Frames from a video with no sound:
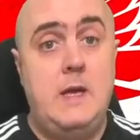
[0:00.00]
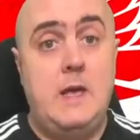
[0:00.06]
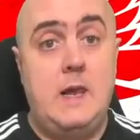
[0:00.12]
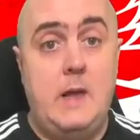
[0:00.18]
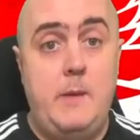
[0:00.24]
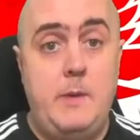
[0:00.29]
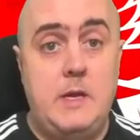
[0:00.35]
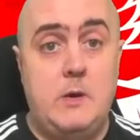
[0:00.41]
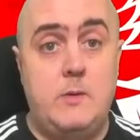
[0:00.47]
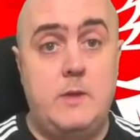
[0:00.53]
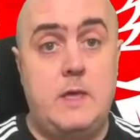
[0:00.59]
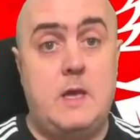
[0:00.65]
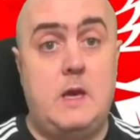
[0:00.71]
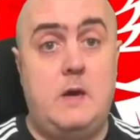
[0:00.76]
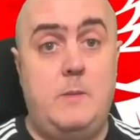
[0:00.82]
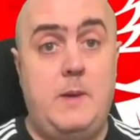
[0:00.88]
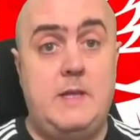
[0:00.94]
Let me know in the
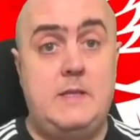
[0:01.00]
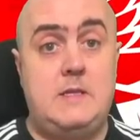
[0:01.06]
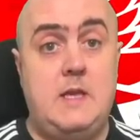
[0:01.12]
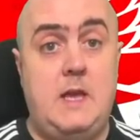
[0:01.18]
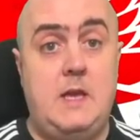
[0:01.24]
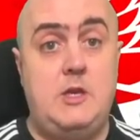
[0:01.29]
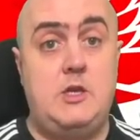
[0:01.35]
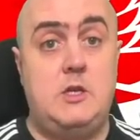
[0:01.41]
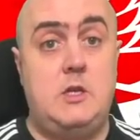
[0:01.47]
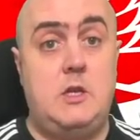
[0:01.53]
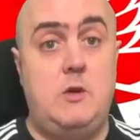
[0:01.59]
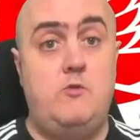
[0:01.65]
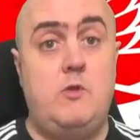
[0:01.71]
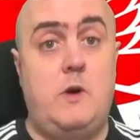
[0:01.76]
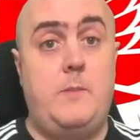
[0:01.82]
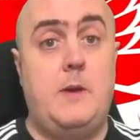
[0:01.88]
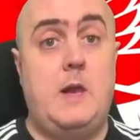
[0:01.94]
comment section. Do
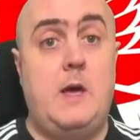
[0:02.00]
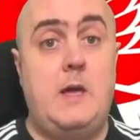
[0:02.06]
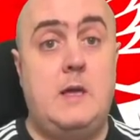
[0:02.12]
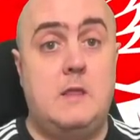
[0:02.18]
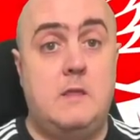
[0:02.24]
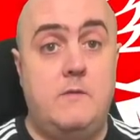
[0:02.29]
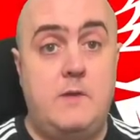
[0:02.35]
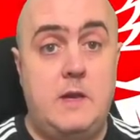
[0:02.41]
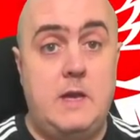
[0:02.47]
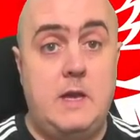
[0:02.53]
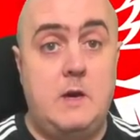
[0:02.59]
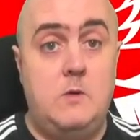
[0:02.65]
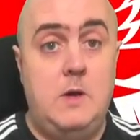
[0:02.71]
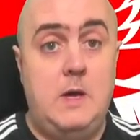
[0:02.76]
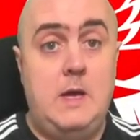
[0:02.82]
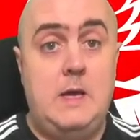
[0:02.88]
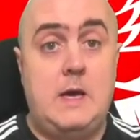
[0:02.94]
drop a like on the video,